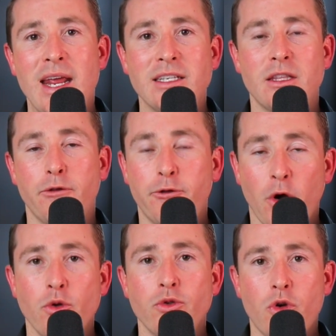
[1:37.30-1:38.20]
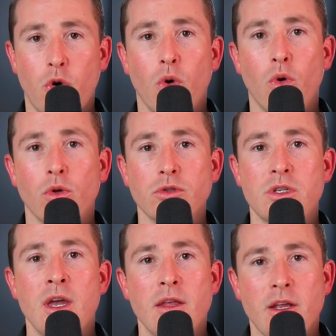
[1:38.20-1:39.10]
is the phone
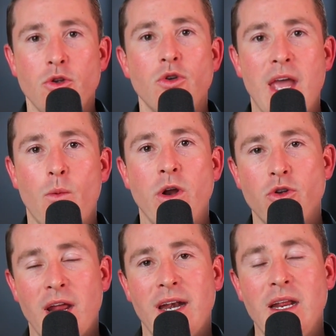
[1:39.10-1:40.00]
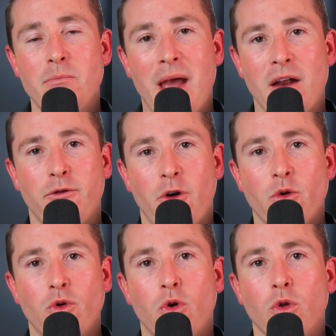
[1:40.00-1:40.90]
calls that you get when you get an inbound
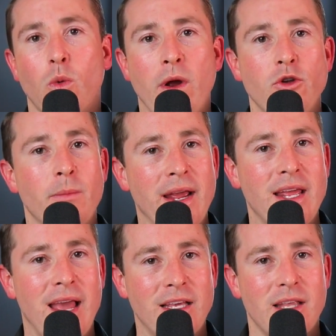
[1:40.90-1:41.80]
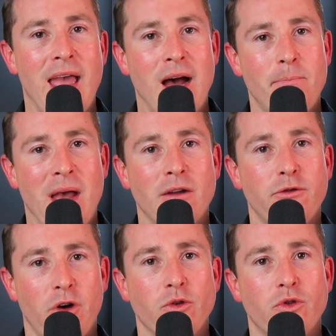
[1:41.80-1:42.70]
phone call or when you're making outbound
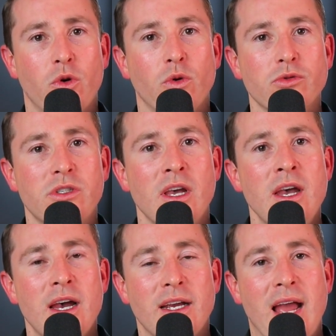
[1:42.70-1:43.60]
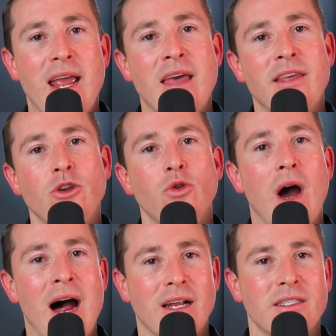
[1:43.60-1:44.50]
phone calls, okay? And then you
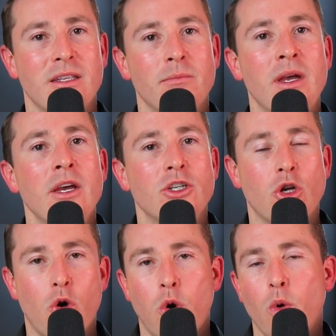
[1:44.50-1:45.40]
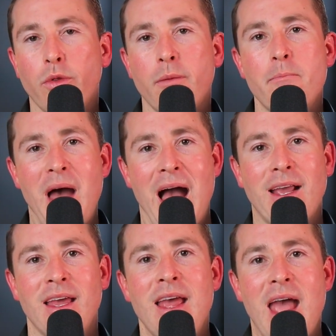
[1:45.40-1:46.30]
ask them to call them
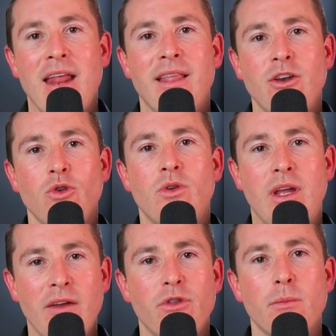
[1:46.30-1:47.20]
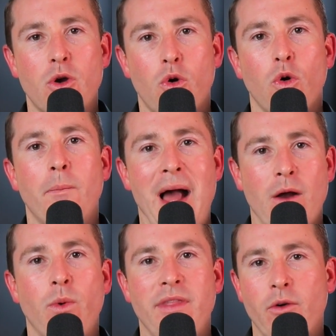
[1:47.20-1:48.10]
back and then you give them a call
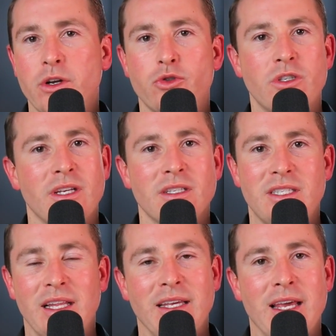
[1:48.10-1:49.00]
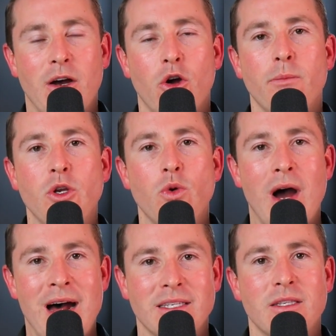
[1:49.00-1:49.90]
back when they're interested in selling their home and you
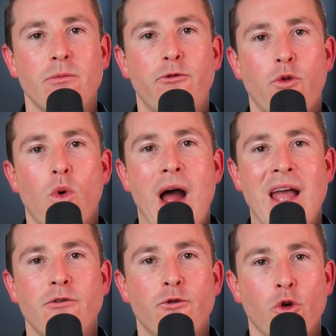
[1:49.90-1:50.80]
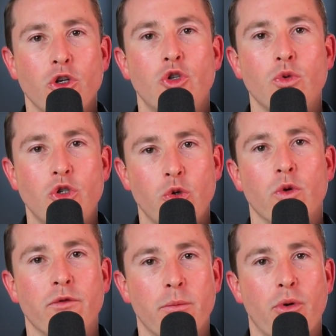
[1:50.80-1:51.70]
ask them for a virtual
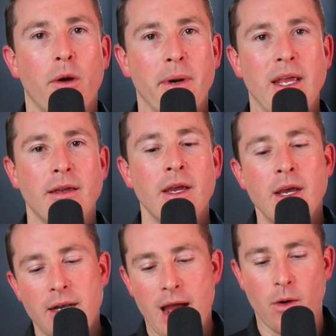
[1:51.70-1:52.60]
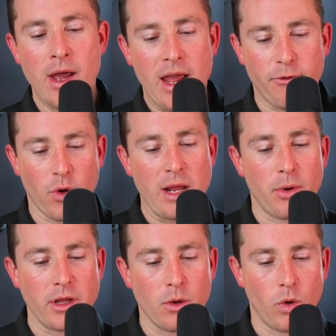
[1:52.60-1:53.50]
tour of the property. Now, for
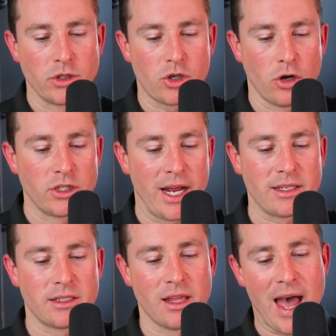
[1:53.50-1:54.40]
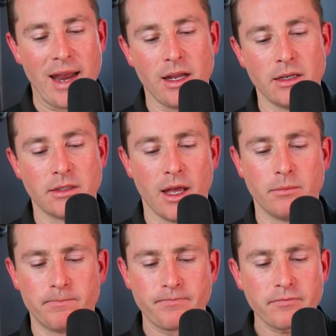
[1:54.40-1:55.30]
anybody that wants context to that is that
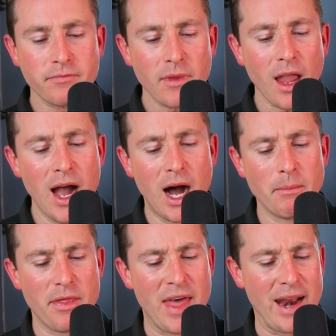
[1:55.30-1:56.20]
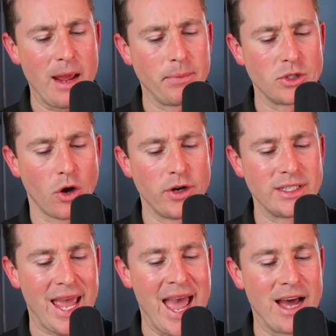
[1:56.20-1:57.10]
that episode
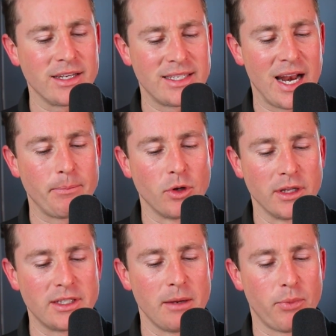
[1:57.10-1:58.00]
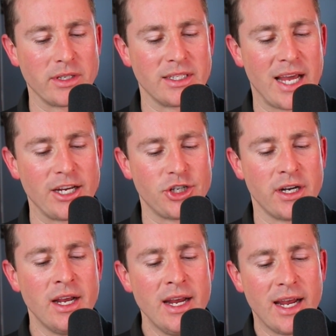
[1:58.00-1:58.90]
is how to set up your listing
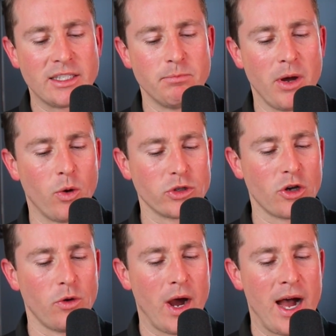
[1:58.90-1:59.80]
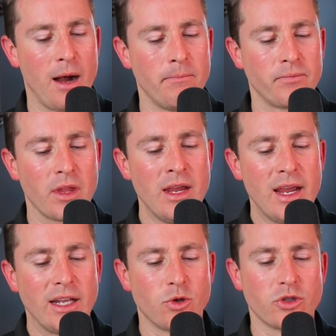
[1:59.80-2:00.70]
presentation. It's also
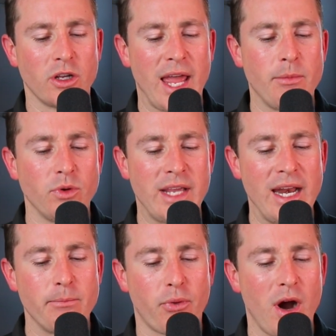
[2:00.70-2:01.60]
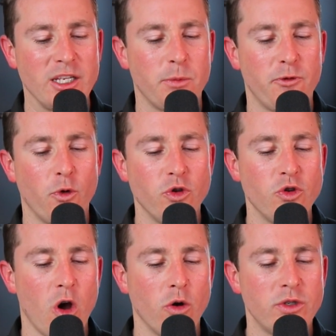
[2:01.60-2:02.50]
labeled getting priced before
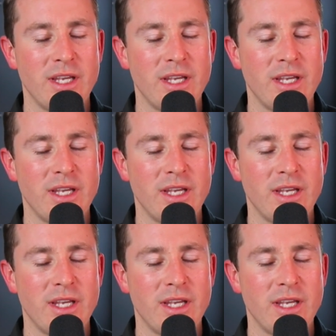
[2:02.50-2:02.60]
you go,